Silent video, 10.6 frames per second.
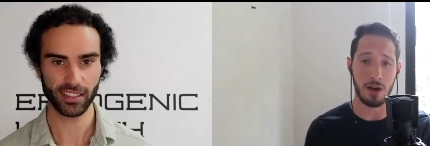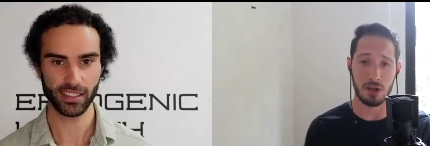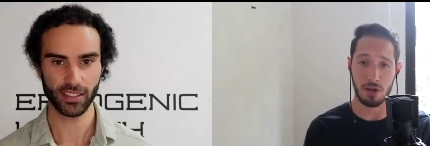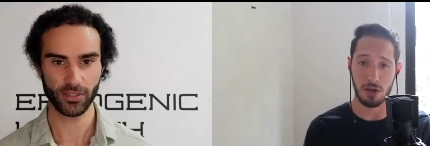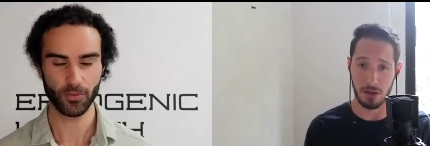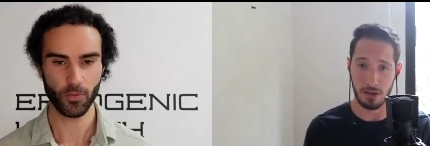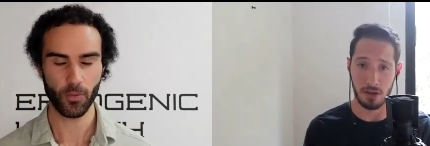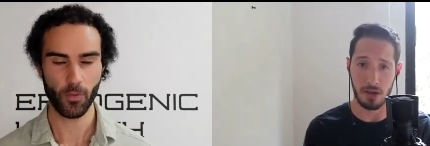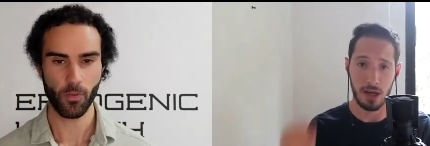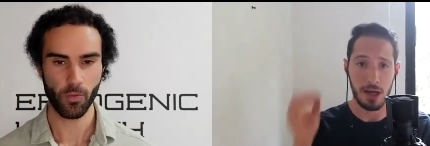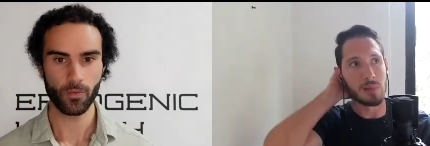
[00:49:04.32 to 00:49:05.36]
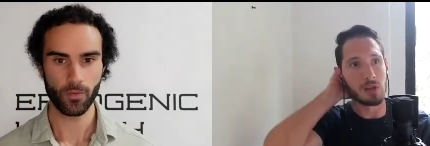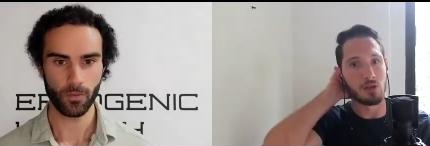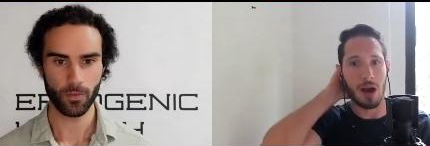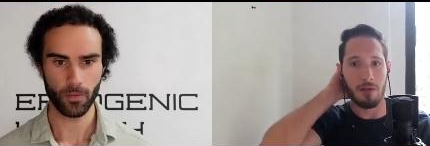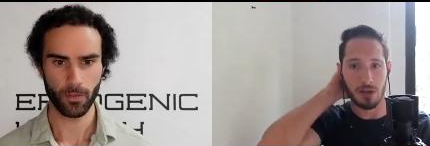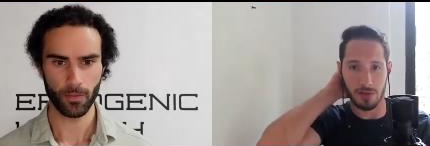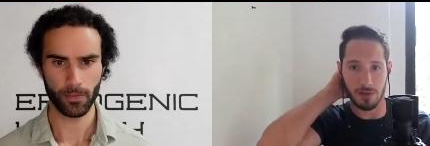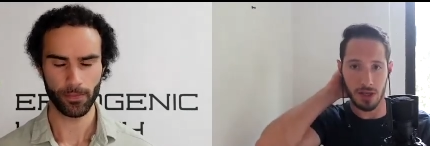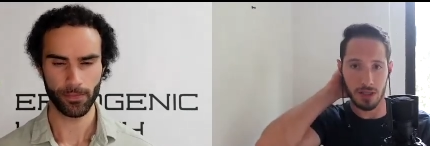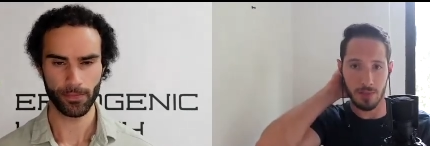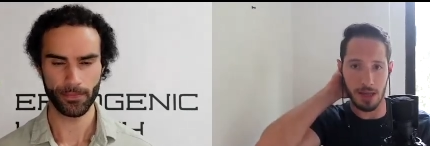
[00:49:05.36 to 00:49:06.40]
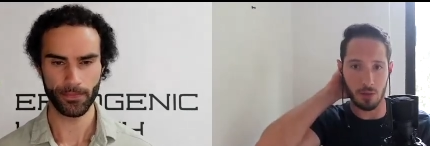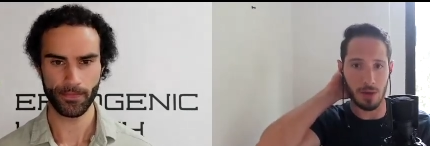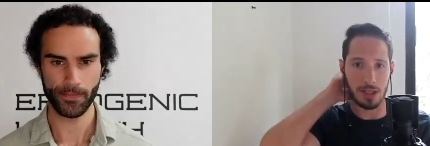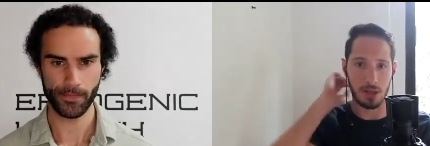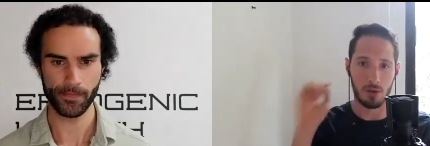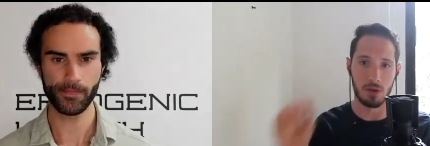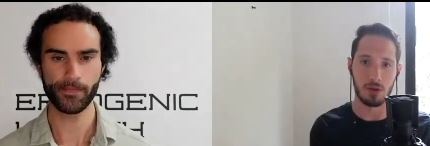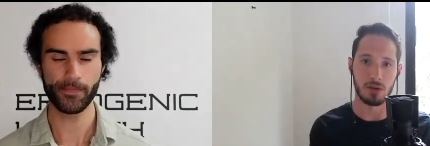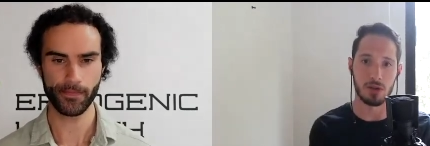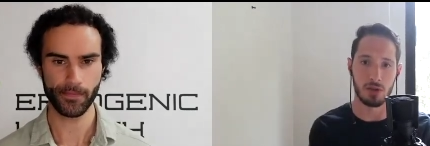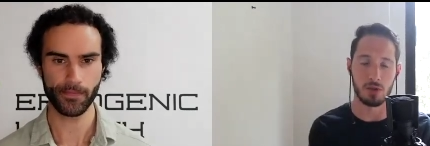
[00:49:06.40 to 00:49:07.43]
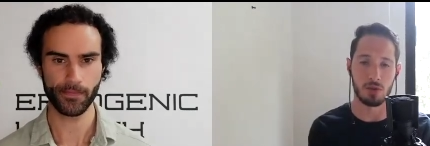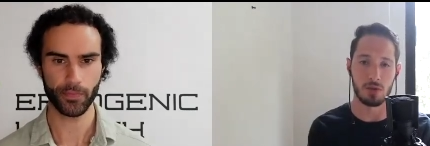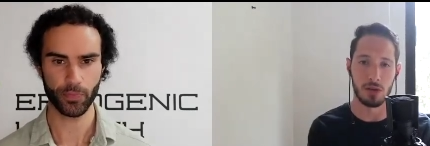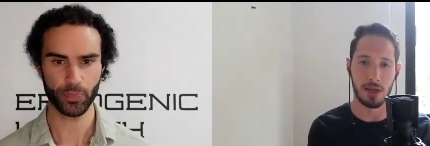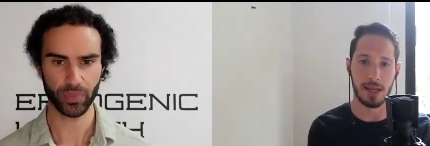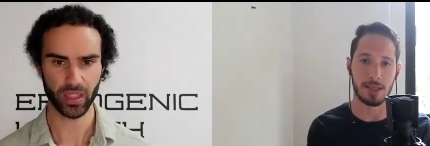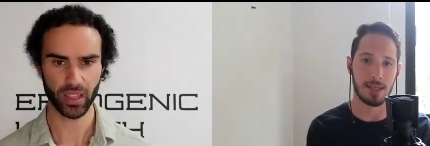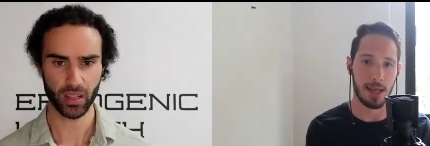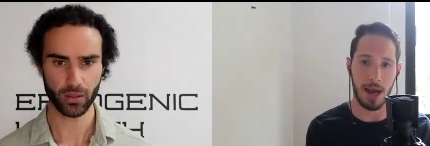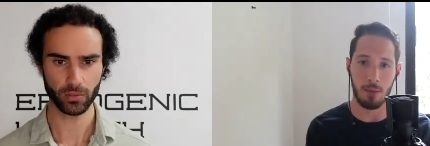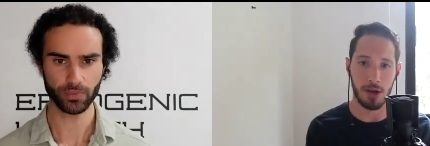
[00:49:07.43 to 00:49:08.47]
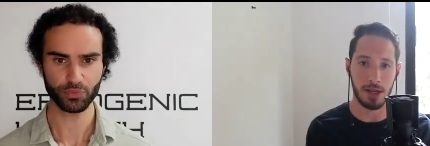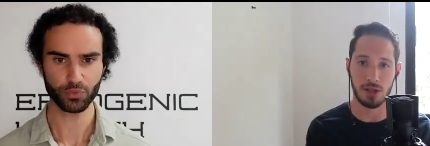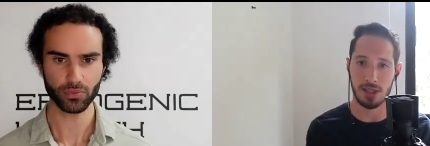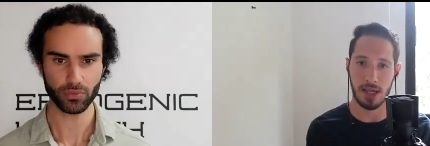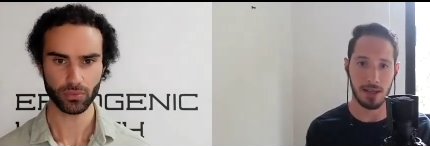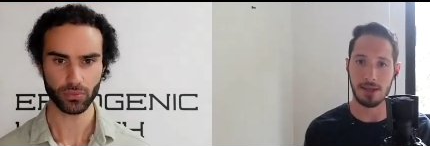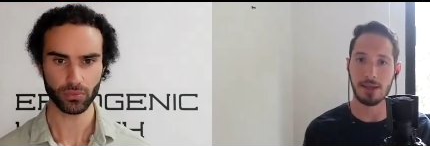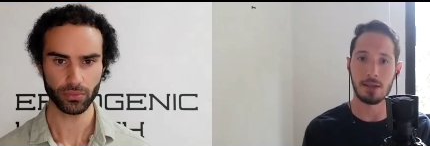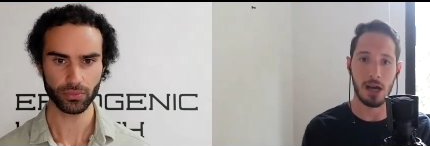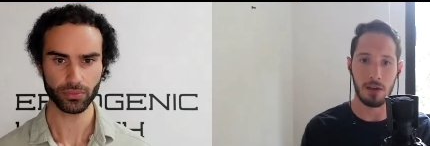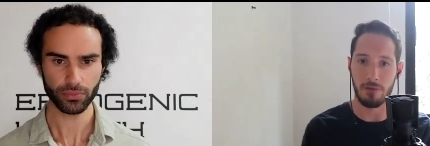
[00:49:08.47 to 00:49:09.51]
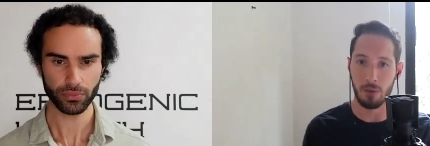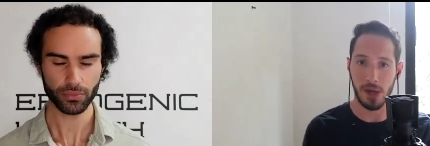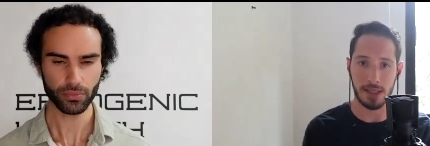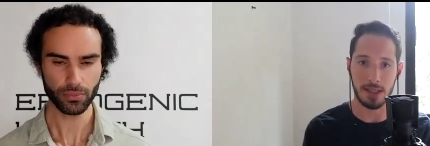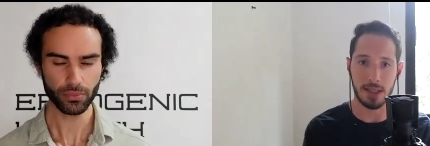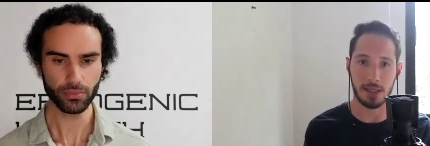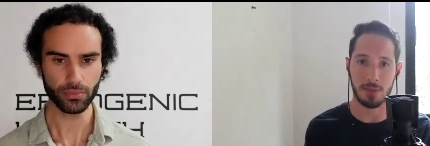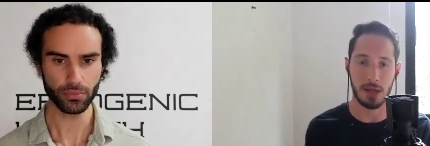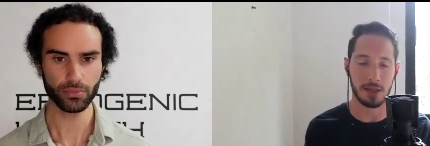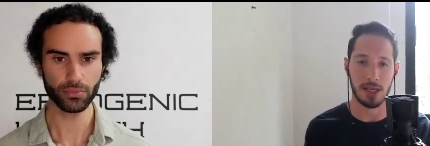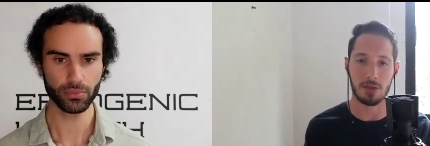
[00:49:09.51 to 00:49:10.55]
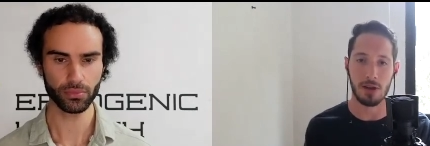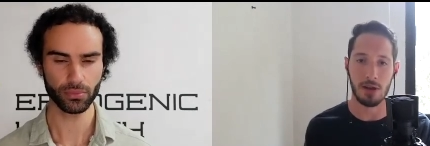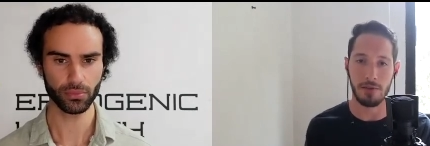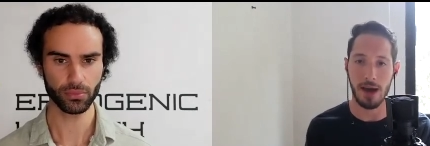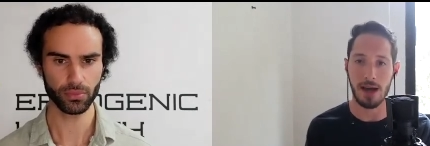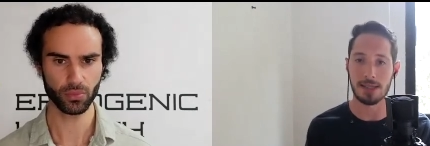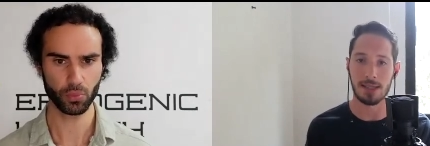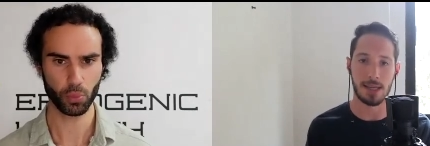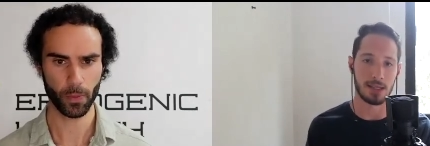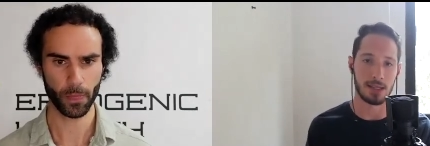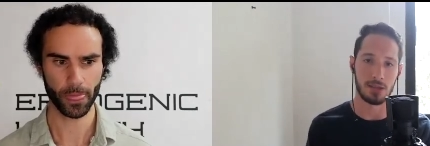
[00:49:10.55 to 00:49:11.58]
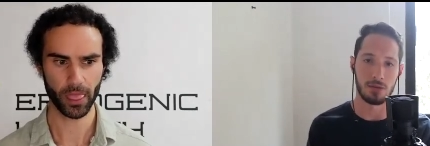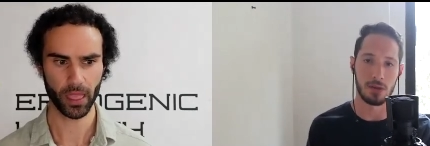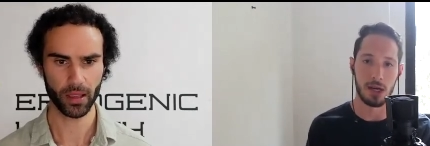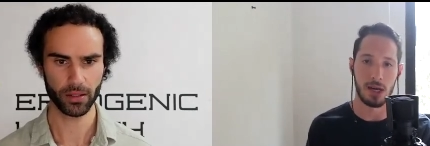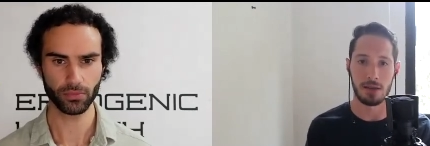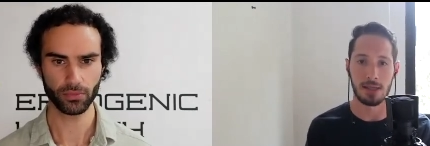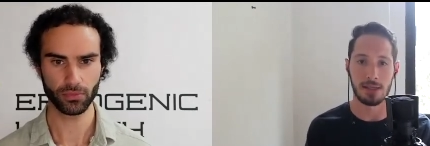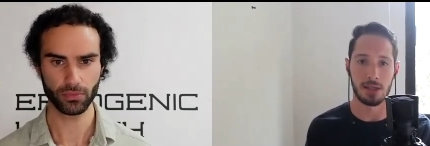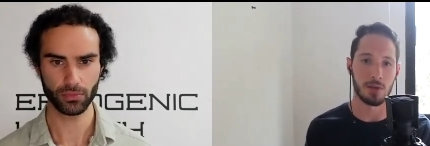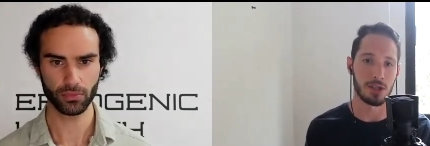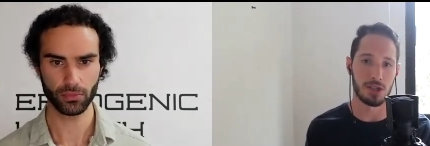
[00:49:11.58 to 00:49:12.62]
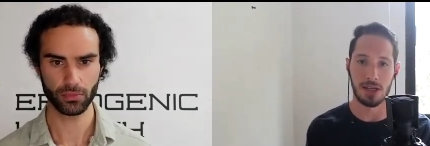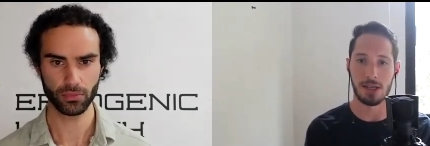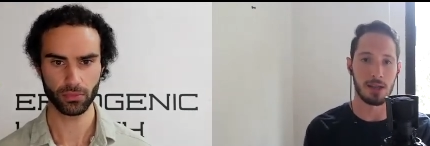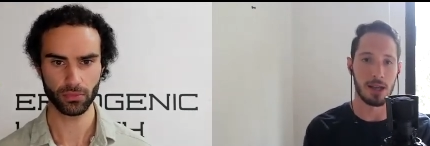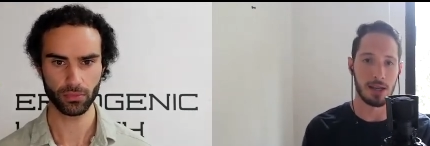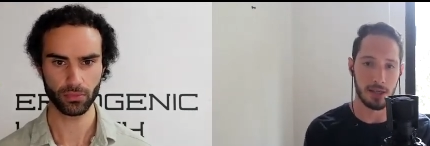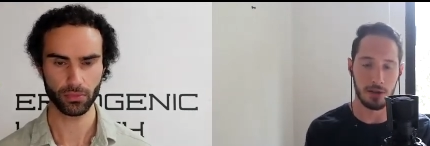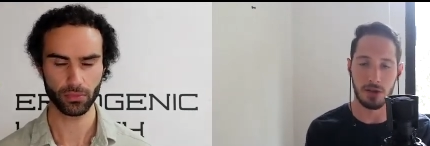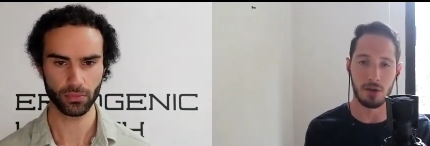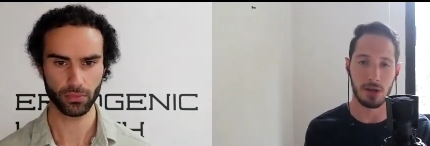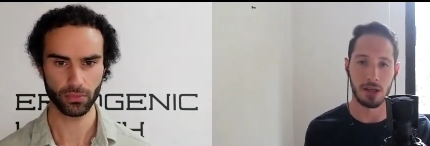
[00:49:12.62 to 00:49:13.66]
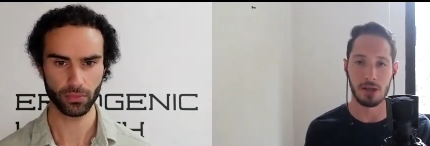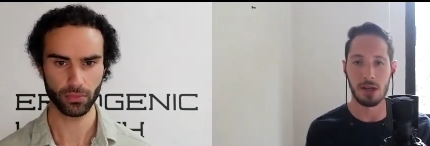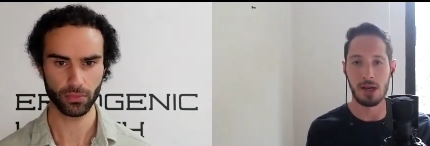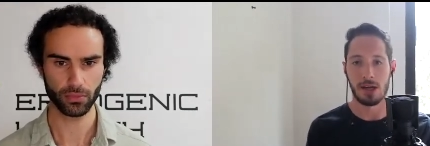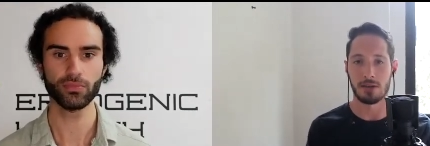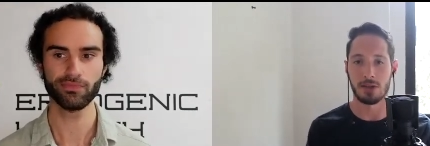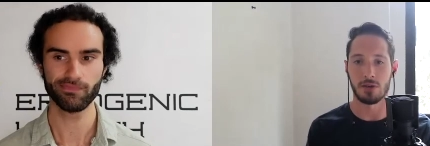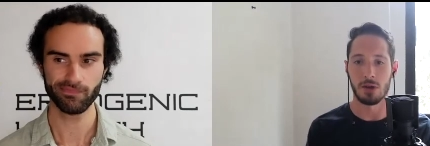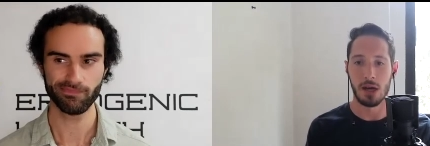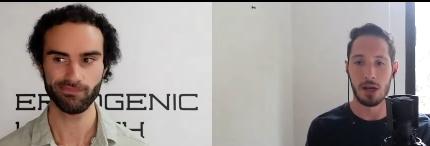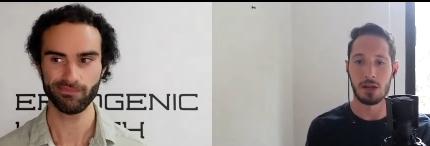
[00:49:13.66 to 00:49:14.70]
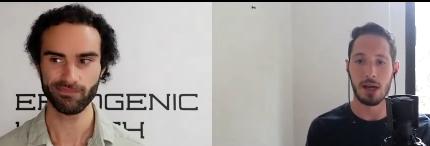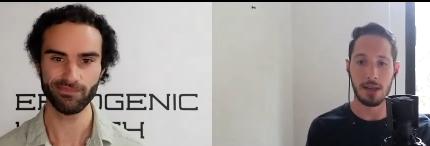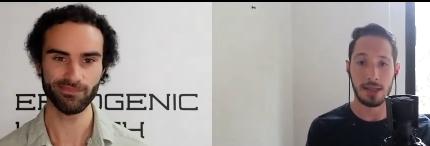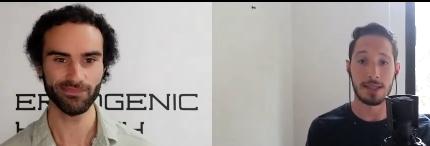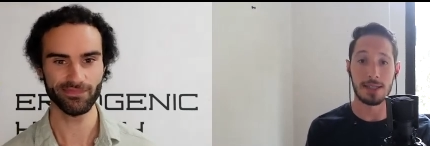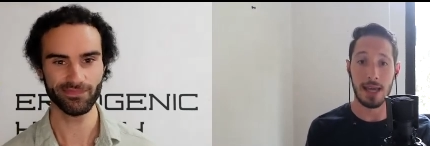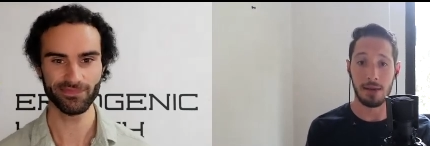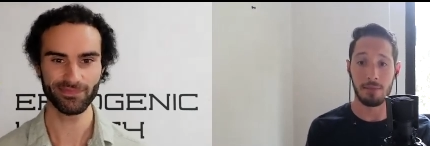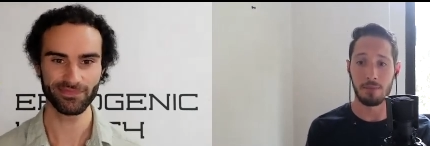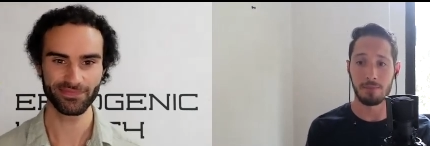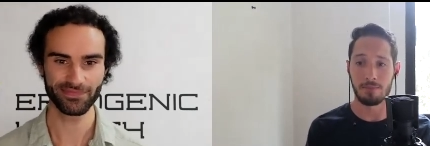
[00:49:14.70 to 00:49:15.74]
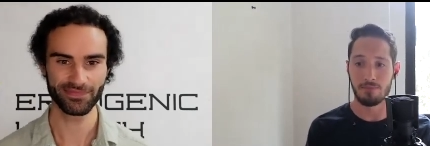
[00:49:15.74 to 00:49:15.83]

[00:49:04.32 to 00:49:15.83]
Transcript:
Speaker 1: certain drivers of stress pathways in order to get into the hibernation state. They need a lot of omega 6 polyunsaturated fats to get to that situation. They need a lot of serotonin. So, a lot of the same